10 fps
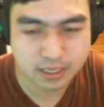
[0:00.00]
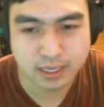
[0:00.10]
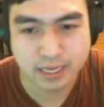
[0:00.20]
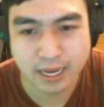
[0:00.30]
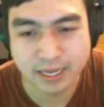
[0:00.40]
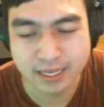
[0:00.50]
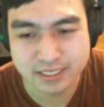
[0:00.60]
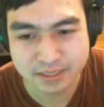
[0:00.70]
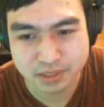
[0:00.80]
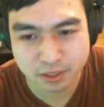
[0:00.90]
Yeah, it
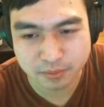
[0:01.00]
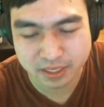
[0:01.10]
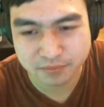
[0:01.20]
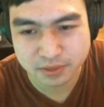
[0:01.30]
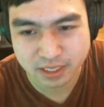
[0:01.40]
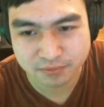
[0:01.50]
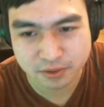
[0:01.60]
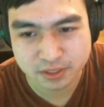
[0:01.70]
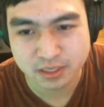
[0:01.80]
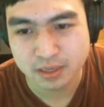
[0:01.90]
seems a little bit confusing at
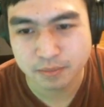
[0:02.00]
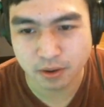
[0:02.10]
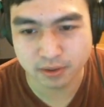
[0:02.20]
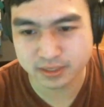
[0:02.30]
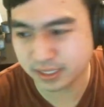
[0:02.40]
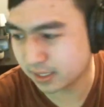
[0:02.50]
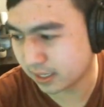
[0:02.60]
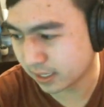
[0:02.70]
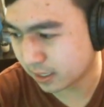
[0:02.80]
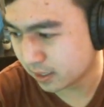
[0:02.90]
first, but honestly,
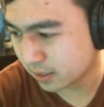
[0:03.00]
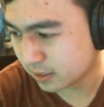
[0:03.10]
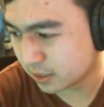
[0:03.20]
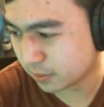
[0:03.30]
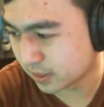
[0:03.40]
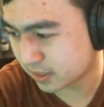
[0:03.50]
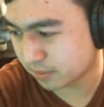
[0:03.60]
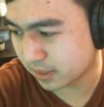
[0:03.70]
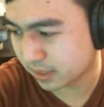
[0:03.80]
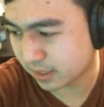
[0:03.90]
like, doing
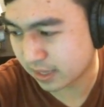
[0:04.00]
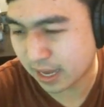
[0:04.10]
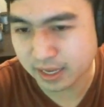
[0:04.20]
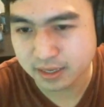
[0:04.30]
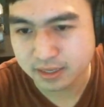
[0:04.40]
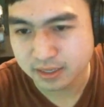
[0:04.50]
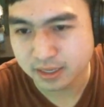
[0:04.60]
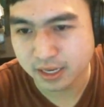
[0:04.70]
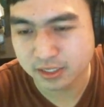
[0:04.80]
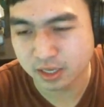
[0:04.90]
something like that
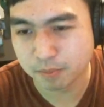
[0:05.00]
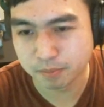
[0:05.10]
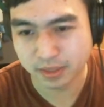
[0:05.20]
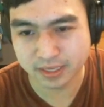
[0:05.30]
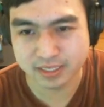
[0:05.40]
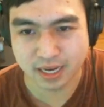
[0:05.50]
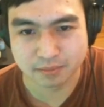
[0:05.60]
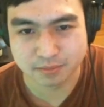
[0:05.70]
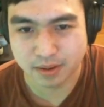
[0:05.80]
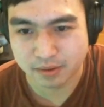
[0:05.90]
is a million
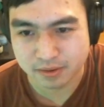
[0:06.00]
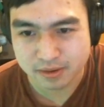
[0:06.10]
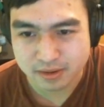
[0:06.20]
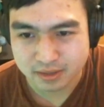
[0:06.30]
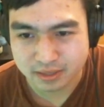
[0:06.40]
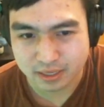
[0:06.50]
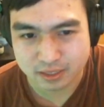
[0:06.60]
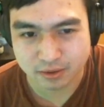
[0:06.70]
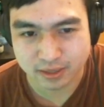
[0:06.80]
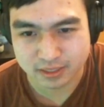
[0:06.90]
times better than
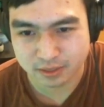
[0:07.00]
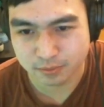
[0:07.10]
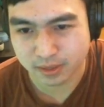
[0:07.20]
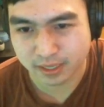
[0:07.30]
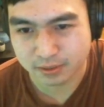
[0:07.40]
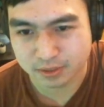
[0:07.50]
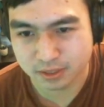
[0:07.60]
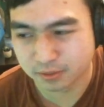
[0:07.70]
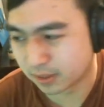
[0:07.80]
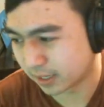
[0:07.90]
trying to do what I used to
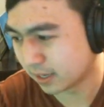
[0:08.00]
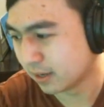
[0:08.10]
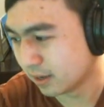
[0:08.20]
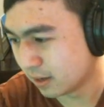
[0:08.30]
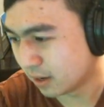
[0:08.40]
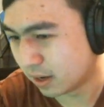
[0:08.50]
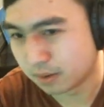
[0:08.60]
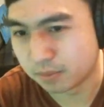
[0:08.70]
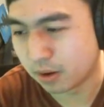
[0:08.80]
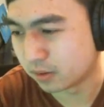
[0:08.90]
do, like
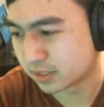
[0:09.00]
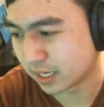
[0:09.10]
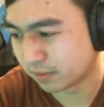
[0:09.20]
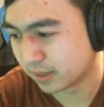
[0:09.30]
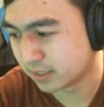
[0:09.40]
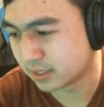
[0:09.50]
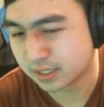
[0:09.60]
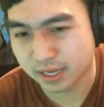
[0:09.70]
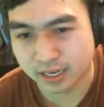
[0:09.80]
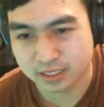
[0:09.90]
on sight reads,
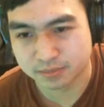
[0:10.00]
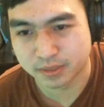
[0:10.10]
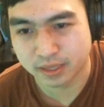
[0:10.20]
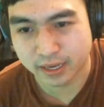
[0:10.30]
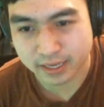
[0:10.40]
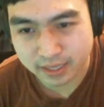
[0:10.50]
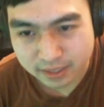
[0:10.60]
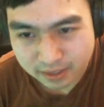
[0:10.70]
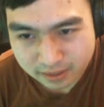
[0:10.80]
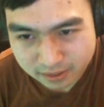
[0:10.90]
and just be like
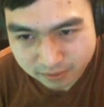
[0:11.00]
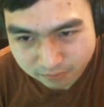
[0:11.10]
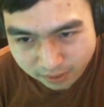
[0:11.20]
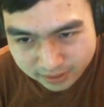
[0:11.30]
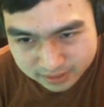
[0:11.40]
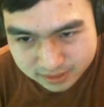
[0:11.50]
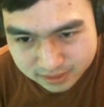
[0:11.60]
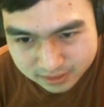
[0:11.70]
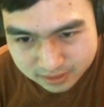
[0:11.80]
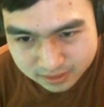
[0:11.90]
right,
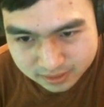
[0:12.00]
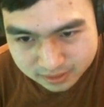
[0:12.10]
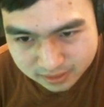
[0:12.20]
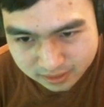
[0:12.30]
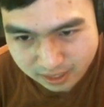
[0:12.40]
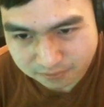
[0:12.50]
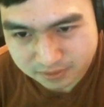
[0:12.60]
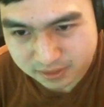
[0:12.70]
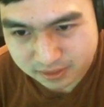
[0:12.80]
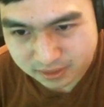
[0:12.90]

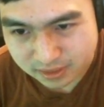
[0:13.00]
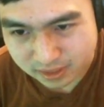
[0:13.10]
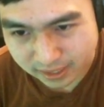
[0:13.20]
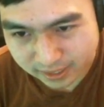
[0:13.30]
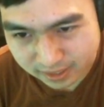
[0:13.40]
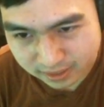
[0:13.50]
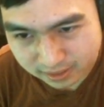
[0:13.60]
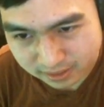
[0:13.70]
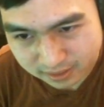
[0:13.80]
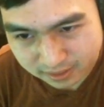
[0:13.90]
left, like,
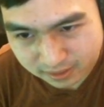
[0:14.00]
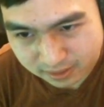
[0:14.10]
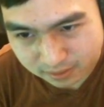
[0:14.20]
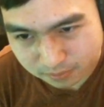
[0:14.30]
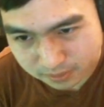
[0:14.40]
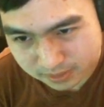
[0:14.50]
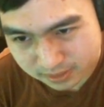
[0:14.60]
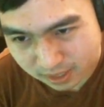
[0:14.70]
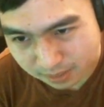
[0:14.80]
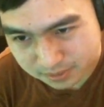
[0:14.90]
what is this,
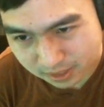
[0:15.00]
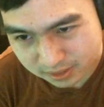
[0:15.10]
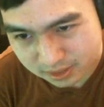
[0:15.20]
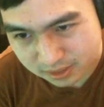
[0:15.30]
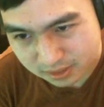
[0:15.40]
hopscotch?